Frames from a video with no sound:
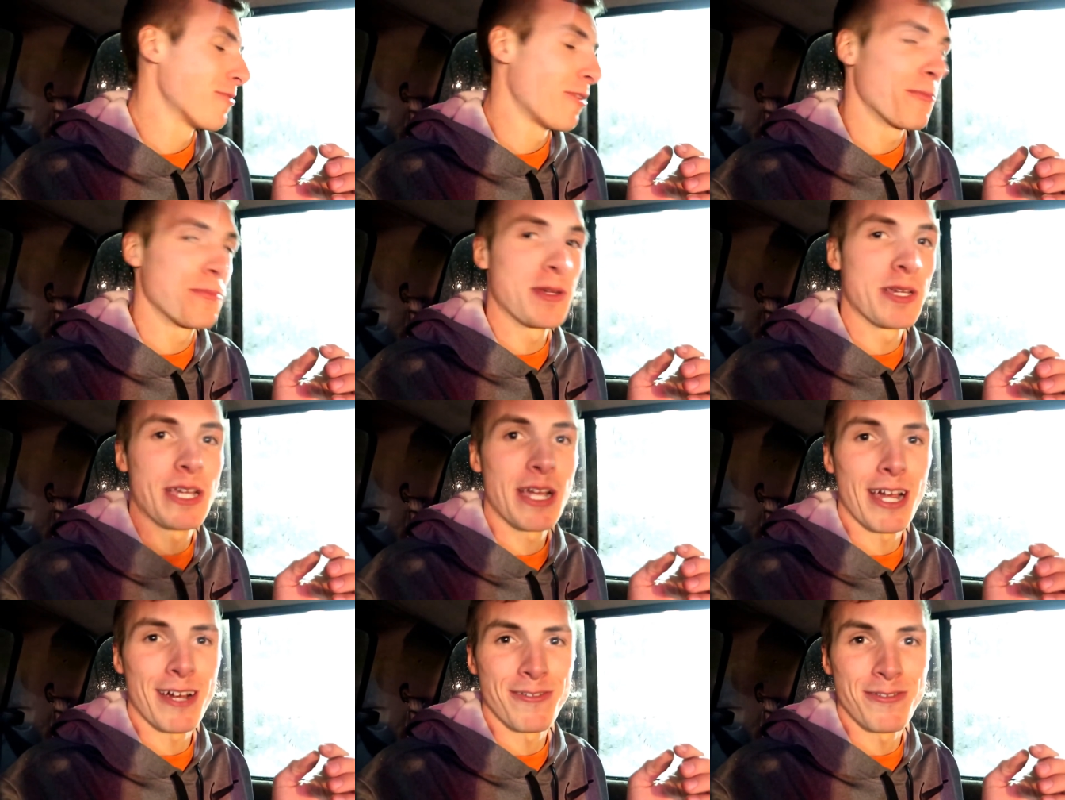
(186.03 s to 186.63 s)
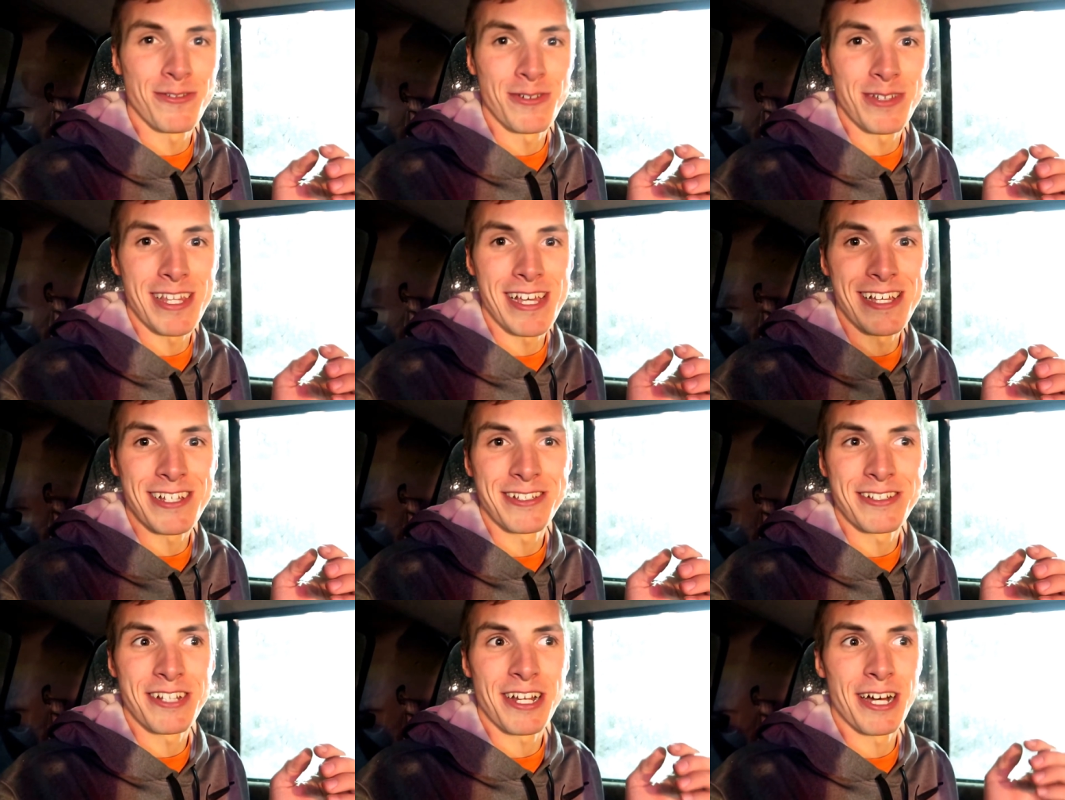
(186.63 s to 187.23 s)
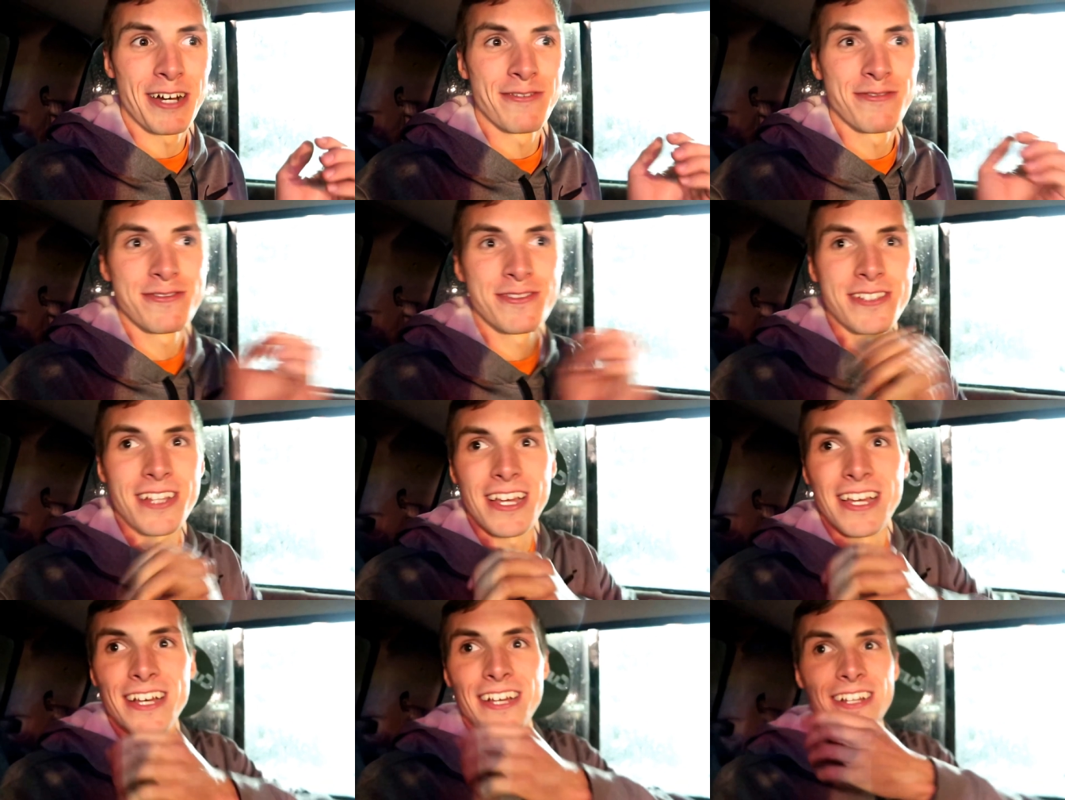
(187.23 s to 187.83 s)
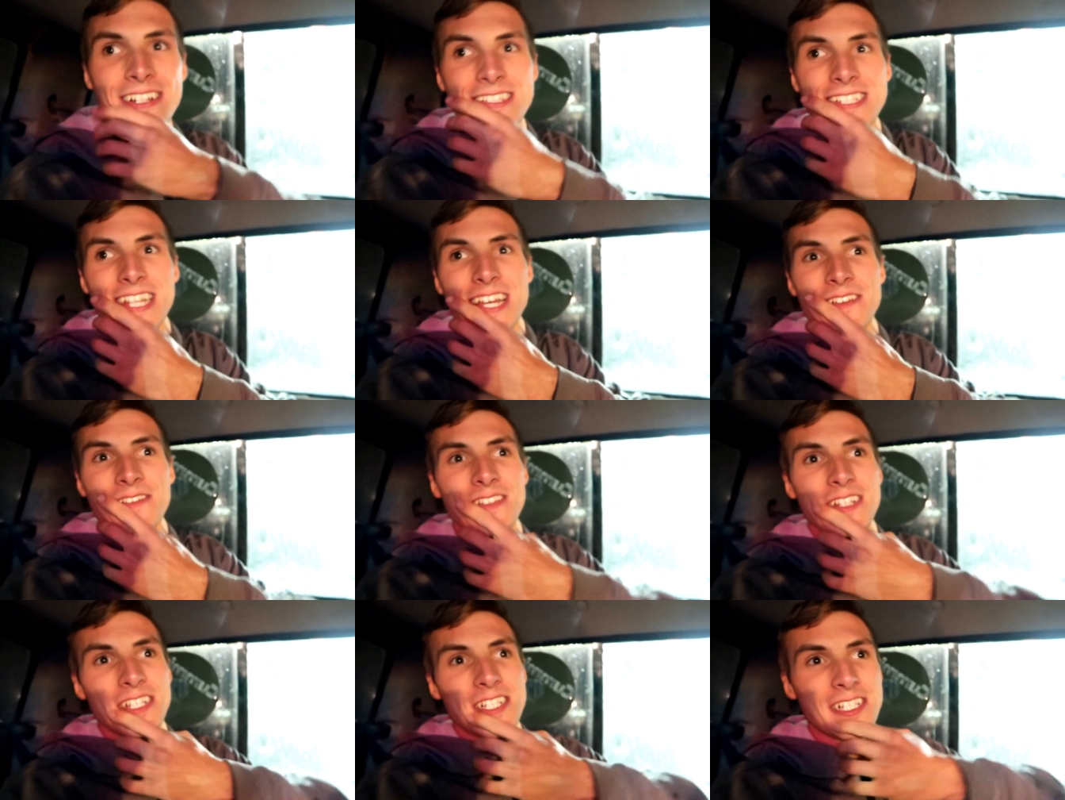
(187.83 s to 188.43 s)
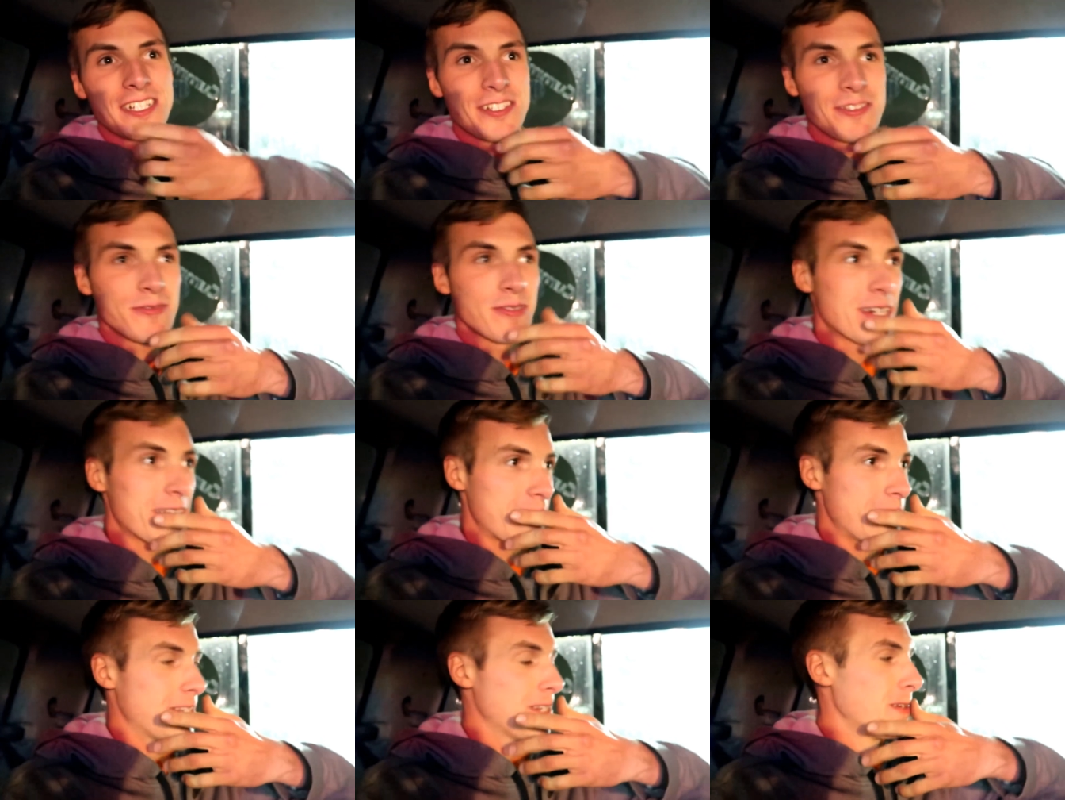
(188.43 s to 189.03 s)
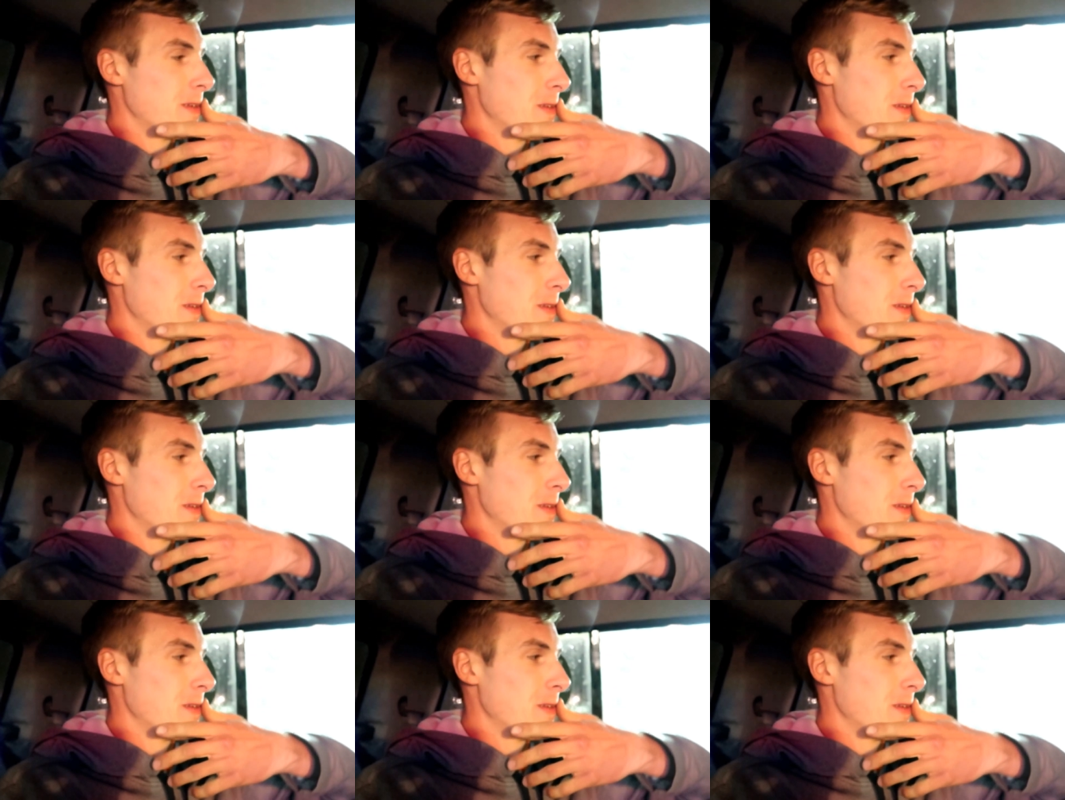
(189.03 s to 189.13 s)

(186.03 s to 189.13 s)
well, be careful with that stuff. Stay a safe distance away.